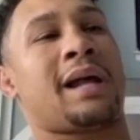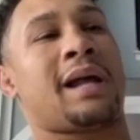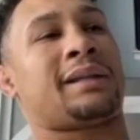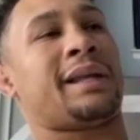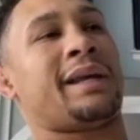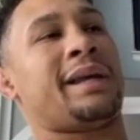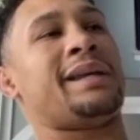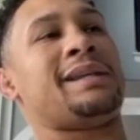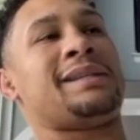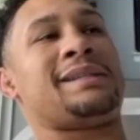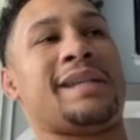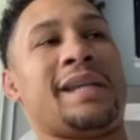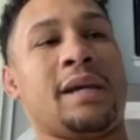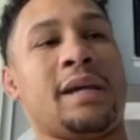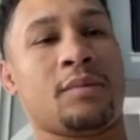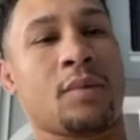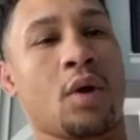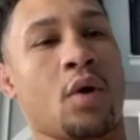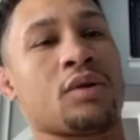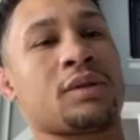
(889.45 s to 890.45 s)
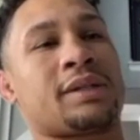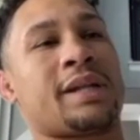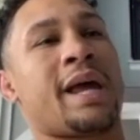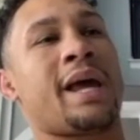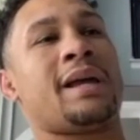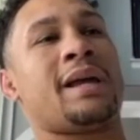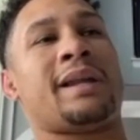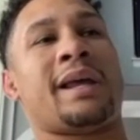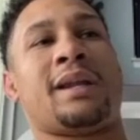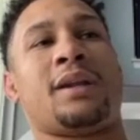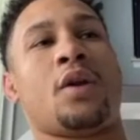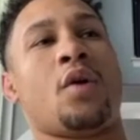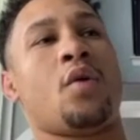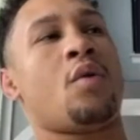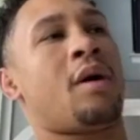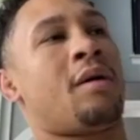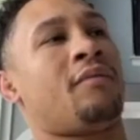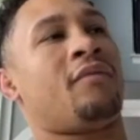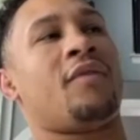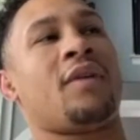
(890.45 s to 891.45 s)
I think his team knows that. They know
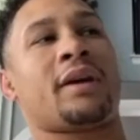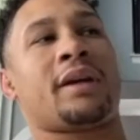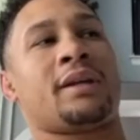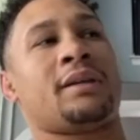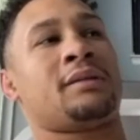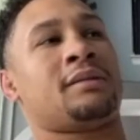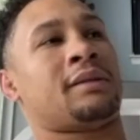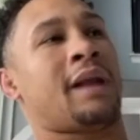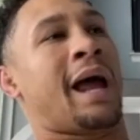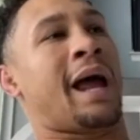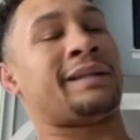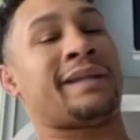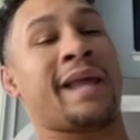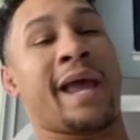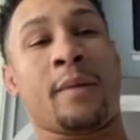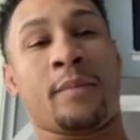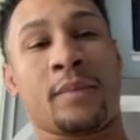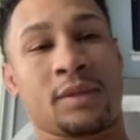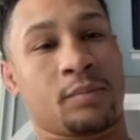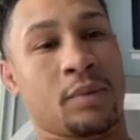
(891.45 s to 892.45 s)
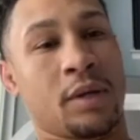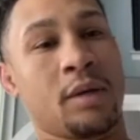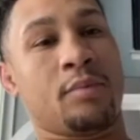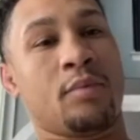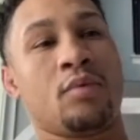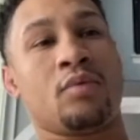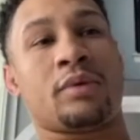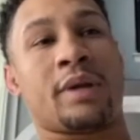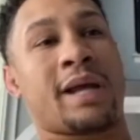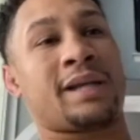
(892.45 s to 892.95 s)
I'm fucking, I damage people.